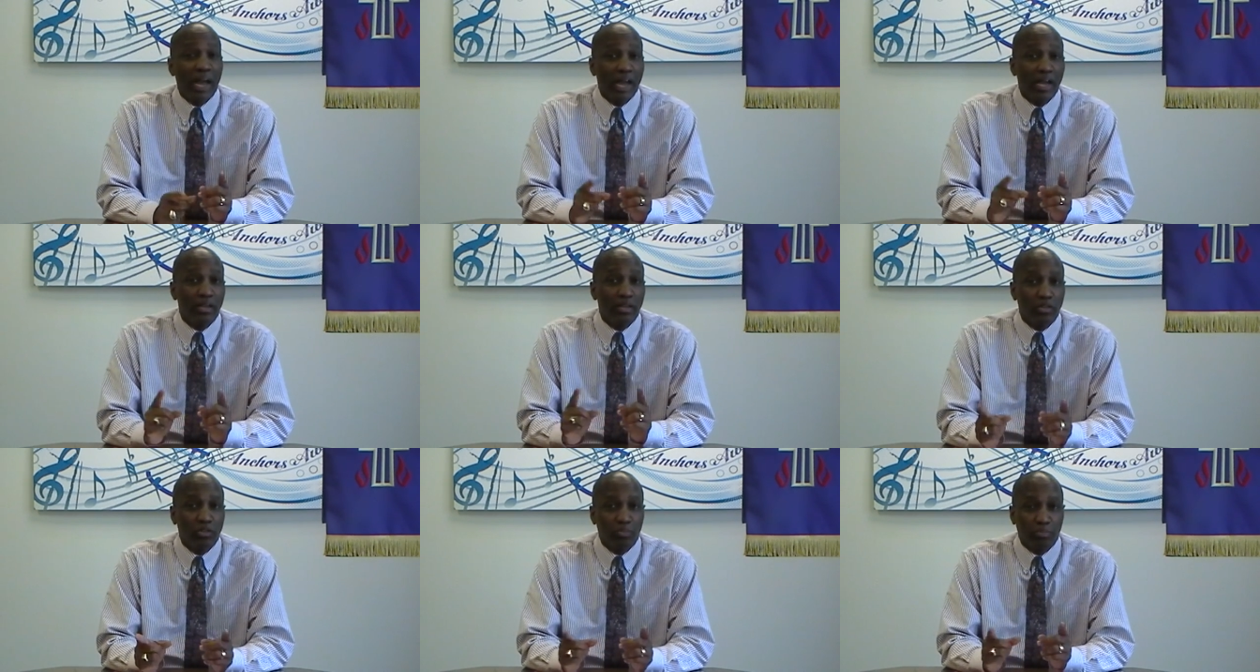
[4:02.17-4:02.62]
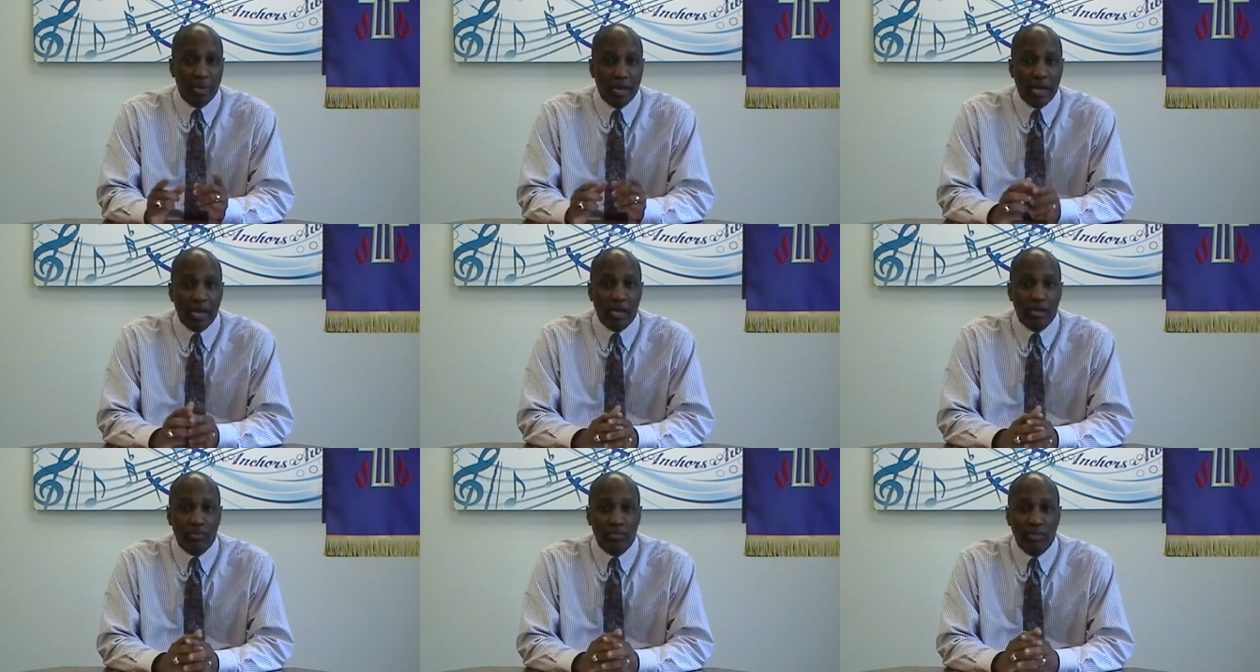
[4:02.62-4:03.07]
and its
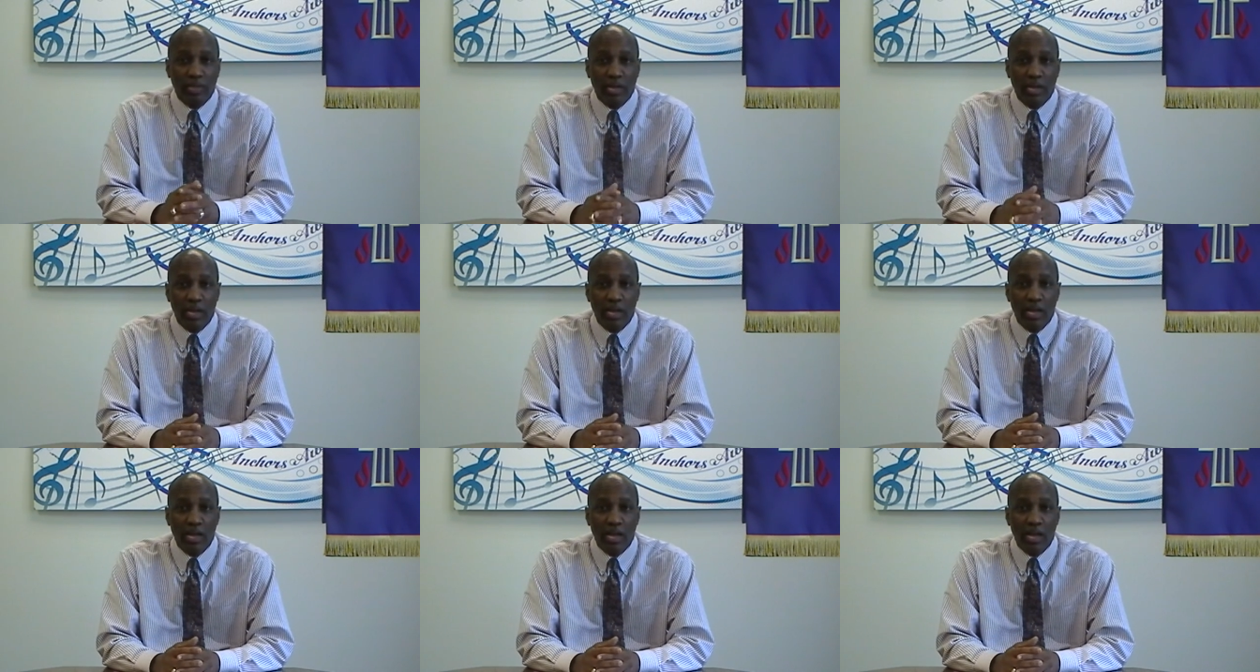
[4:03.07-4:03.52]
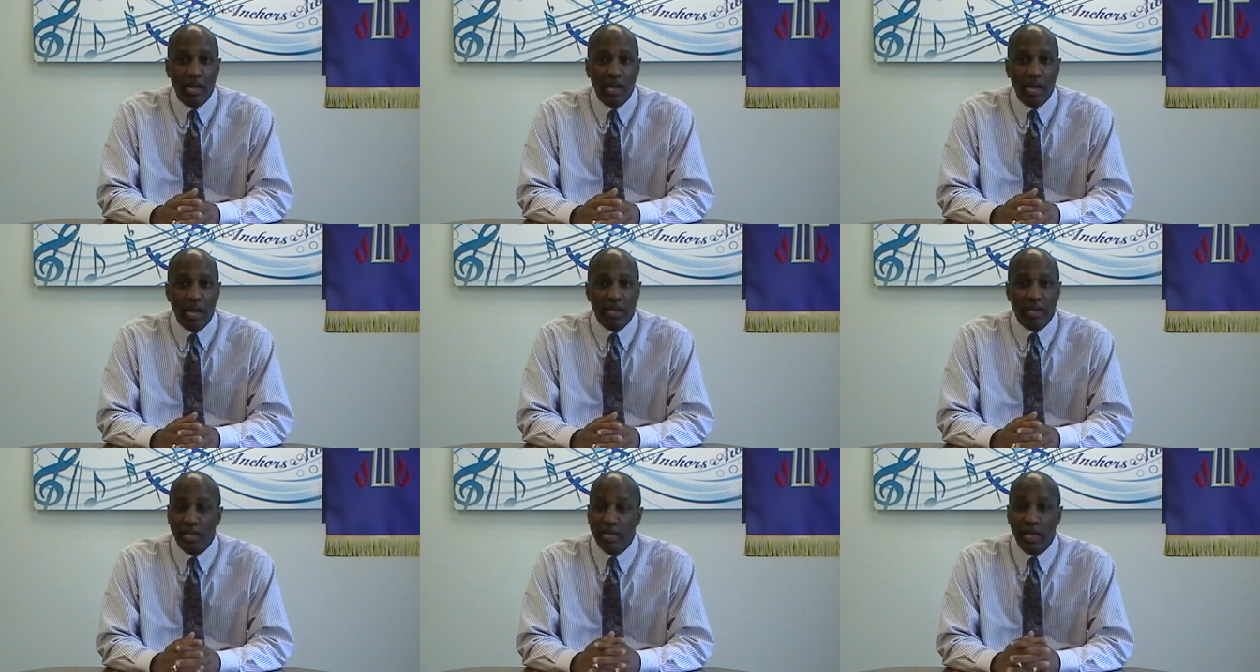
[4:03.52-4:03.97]
past
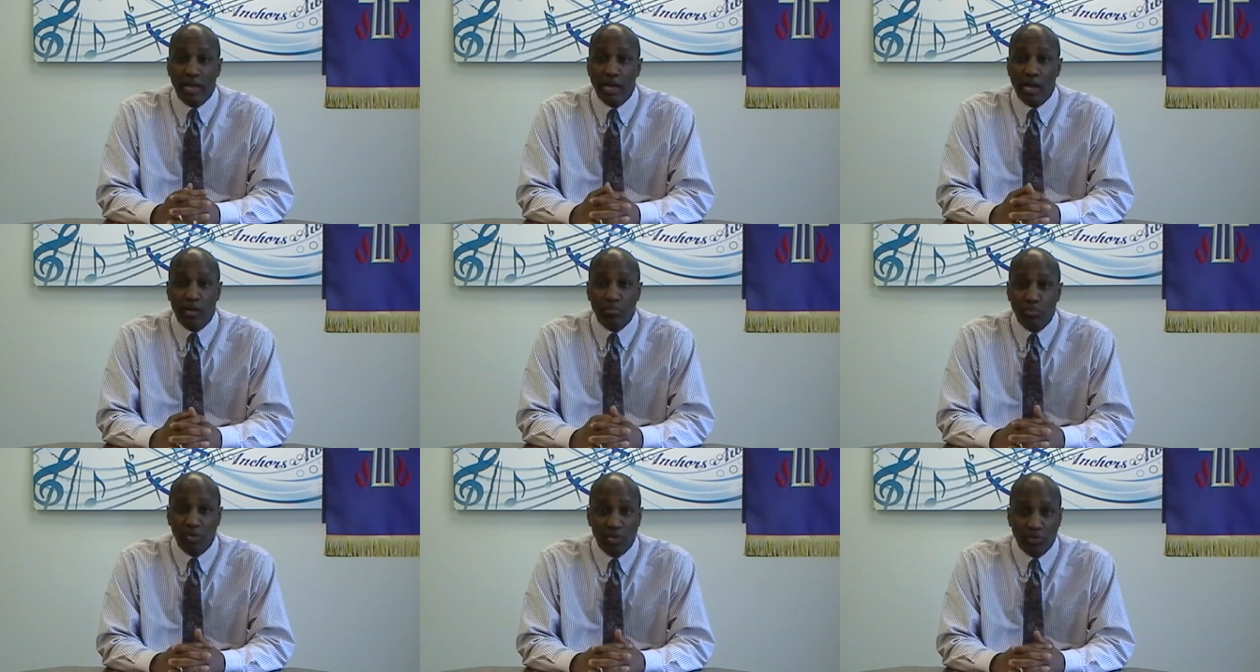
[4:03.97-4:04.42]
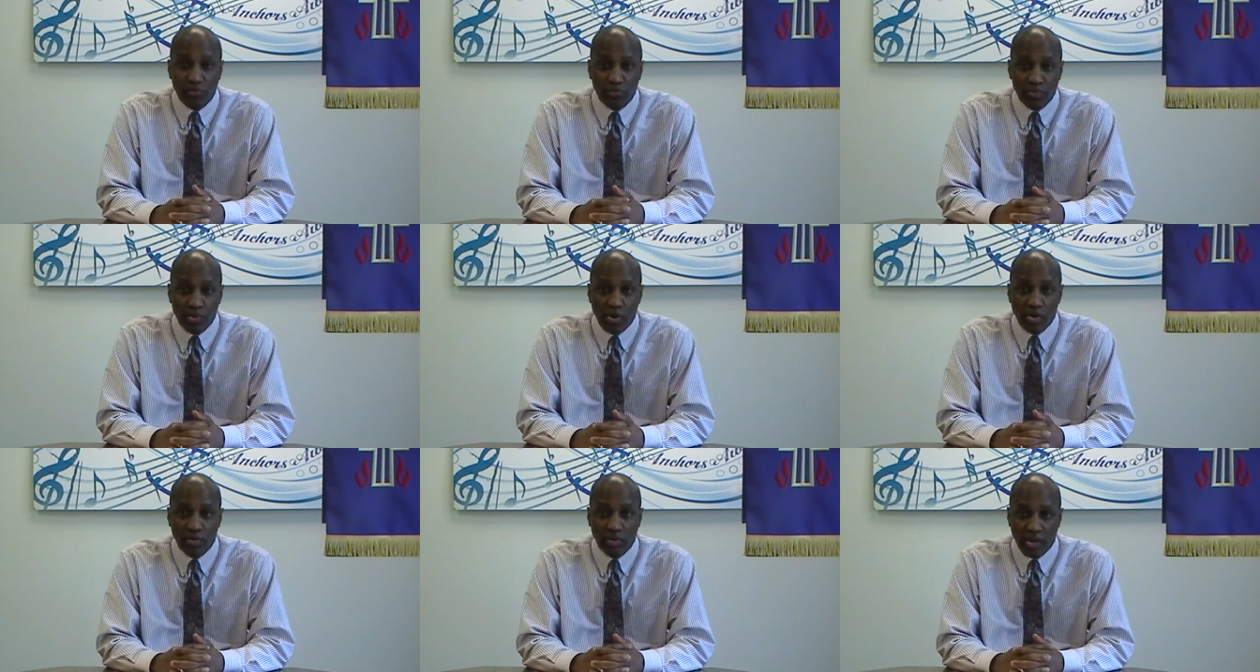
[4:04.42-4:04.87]
and cannot be a
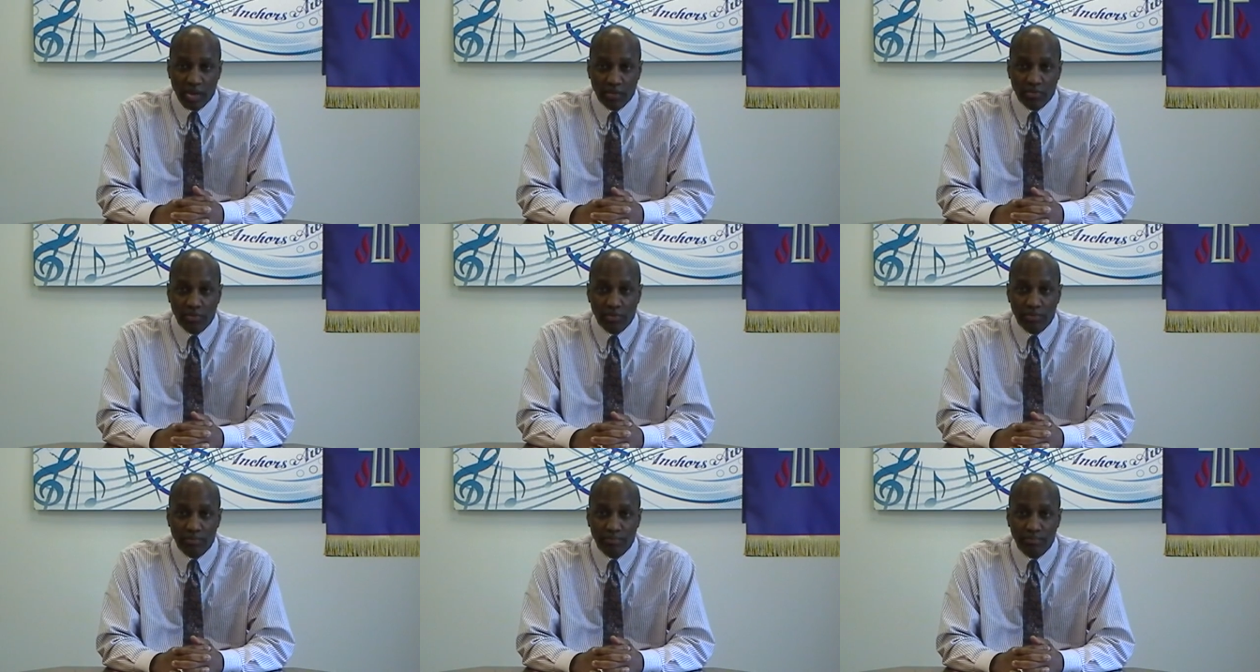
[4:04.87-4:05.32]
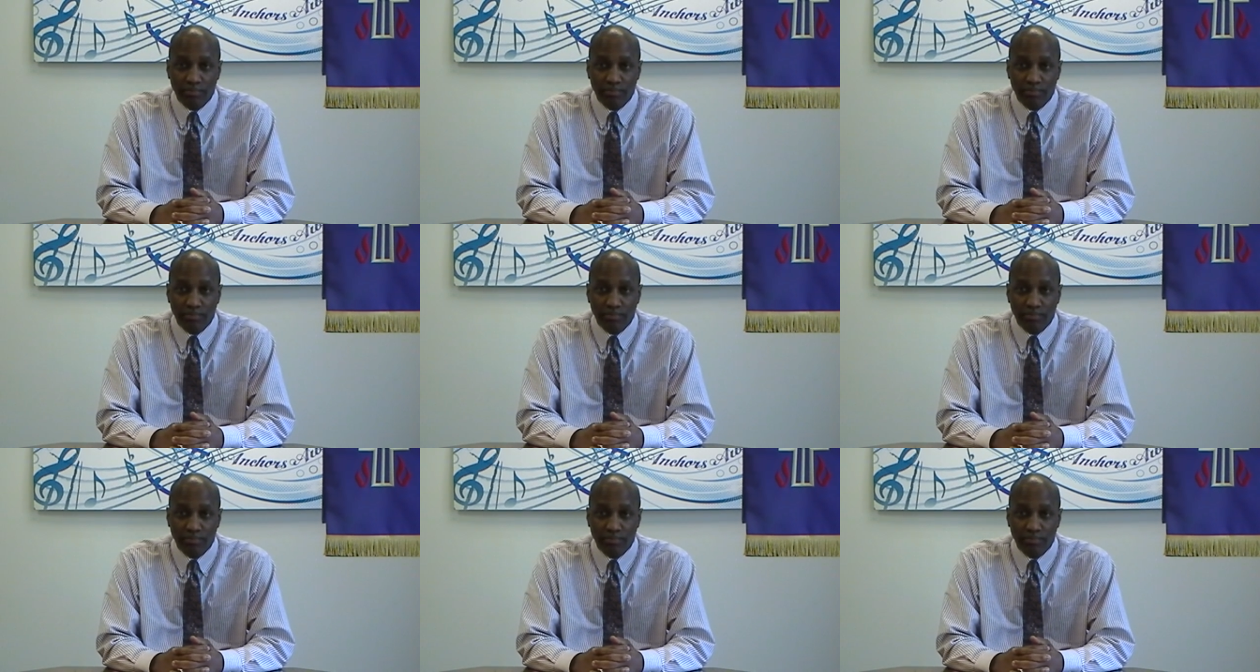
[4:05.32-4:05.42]
strong nation.